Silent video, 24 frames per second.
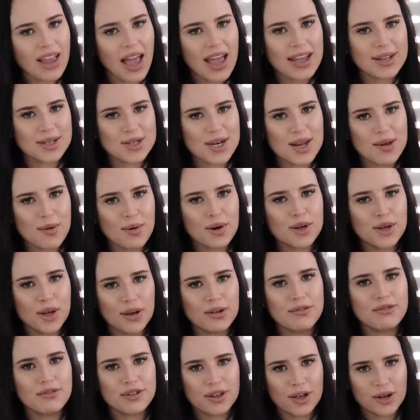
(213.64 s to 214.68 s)
H&M are
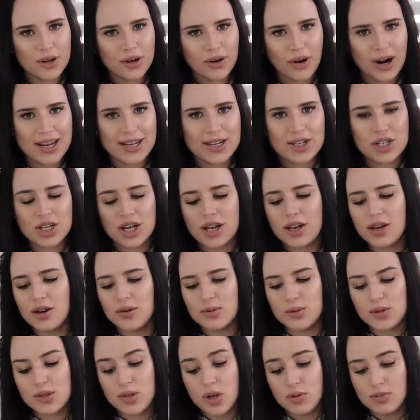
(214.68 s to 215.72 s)
known for their greige. I
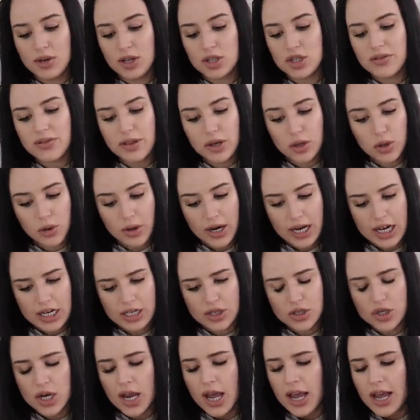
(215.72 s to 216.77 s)
own so much of their
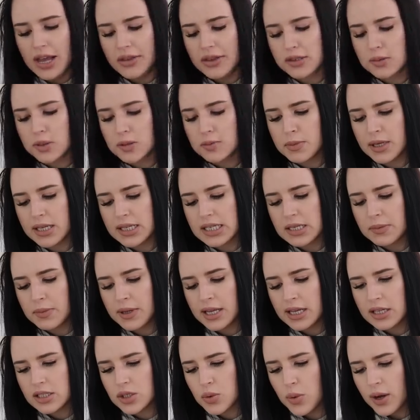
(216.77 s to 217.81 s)
greige. This was meant to
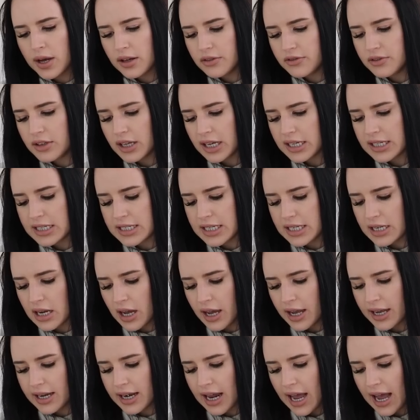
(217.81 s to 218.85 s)
be
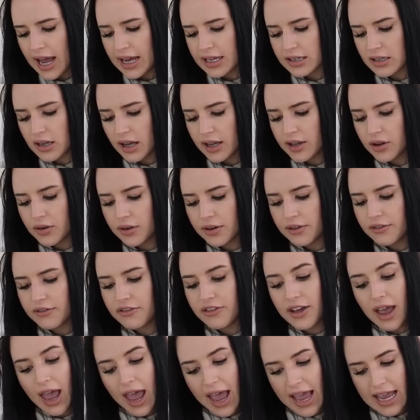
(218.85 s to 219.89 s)
£12.99, and I got it
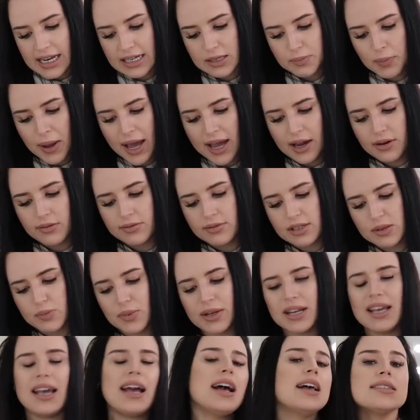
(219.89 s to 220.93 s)
for £8,
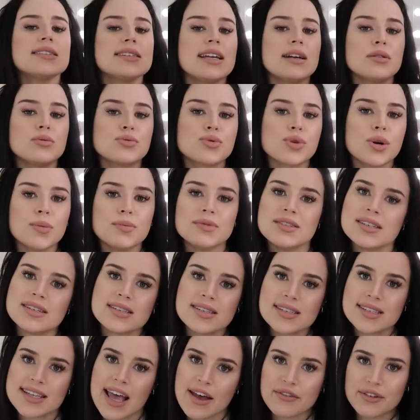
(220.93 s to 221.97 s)
but it has now dropped to
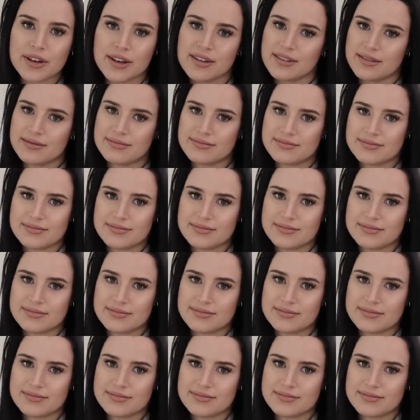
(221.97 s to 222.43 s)
£7.